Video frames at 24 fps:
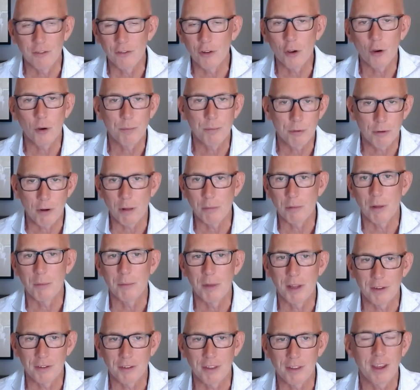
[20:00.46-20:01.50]
of your problem
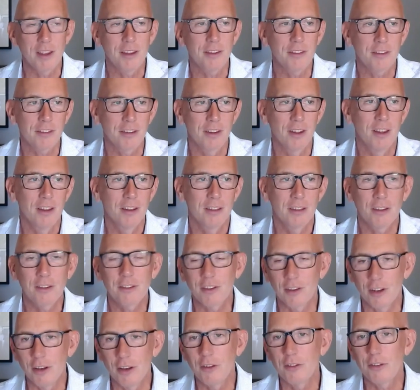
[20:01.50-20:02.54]
is this. The
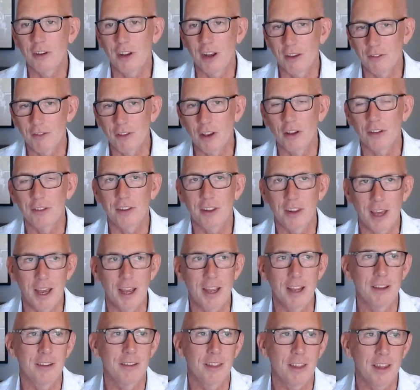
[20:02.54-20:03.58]
solution I've got to
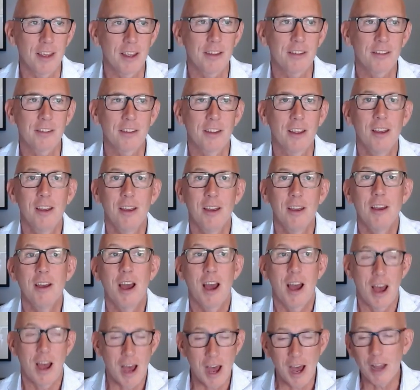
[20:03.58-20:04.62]
that is this.
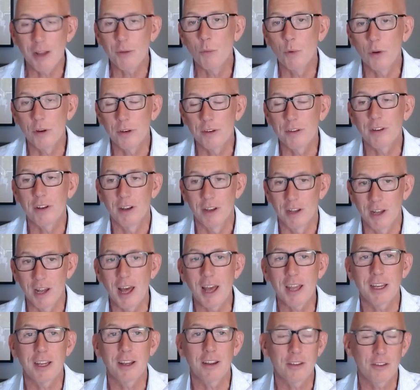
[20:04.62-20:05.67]
I would
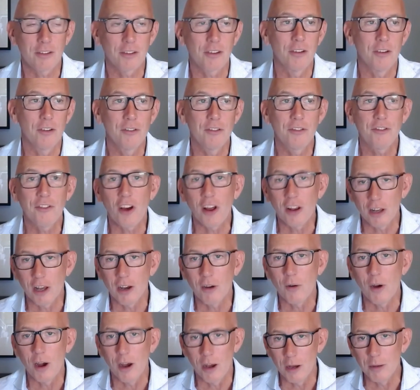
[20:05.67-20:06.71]
like to
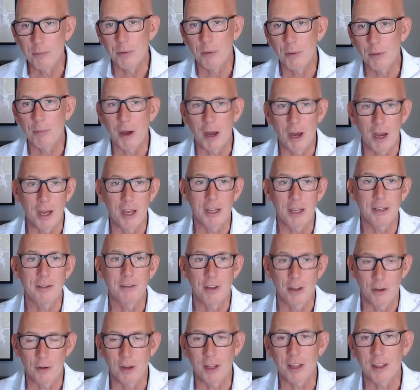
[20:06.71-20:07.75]
follow up by
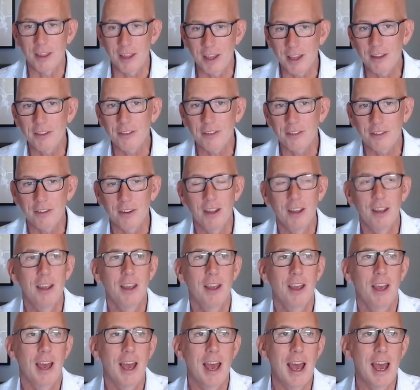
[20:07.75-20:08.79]
doing this.
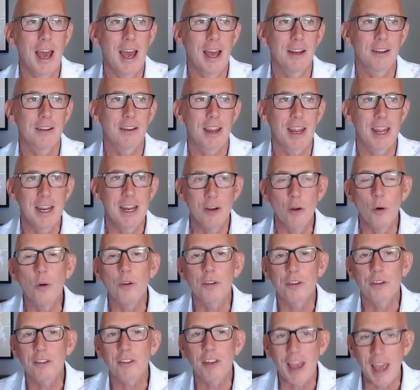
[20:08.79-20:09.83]
And in
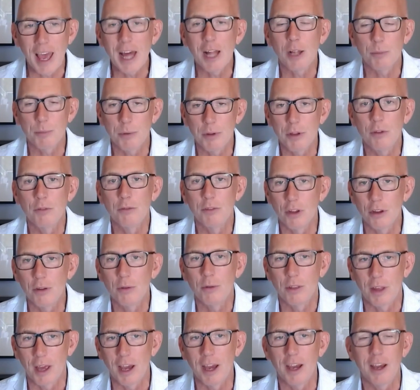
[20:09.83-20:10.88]
order to help you
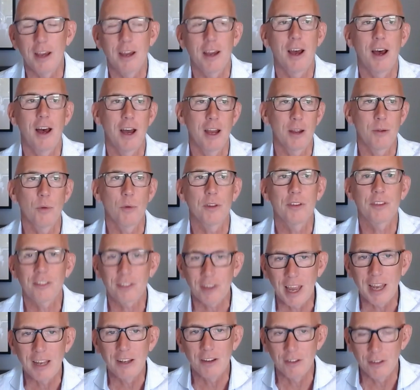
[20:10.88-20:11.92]
do that, I will
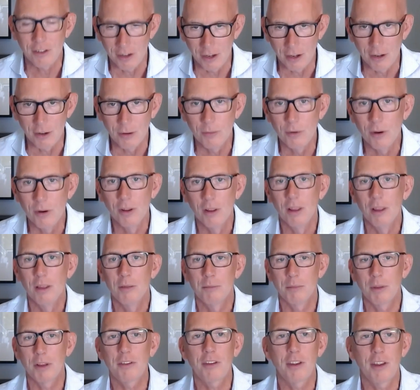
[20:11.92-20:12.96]
send you
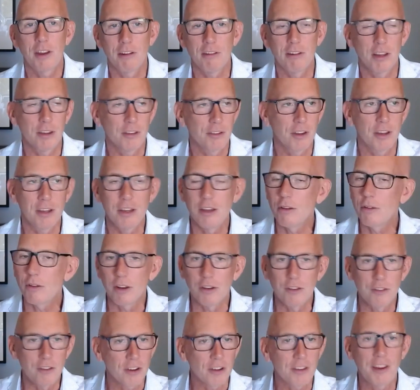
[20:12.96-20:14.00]
materials that you
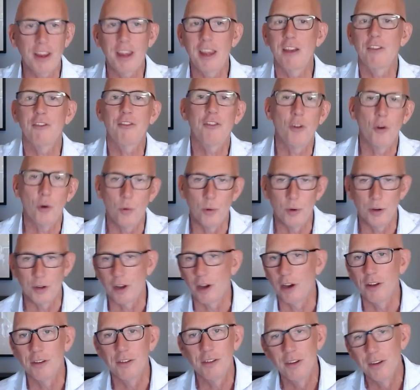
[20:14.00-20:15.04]
can just hit forward
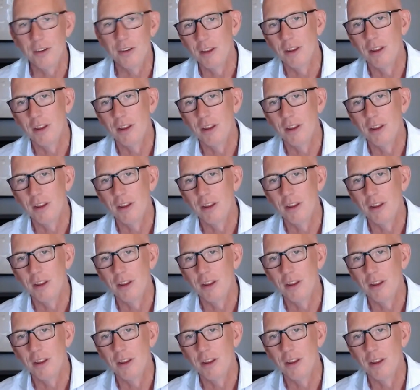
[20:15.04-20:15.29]
on,